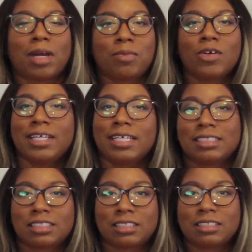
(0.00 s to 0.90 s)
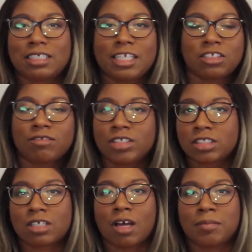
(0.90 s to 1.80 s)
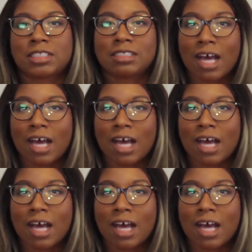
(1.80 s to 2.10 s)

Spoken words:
my point is the Nation of Islam is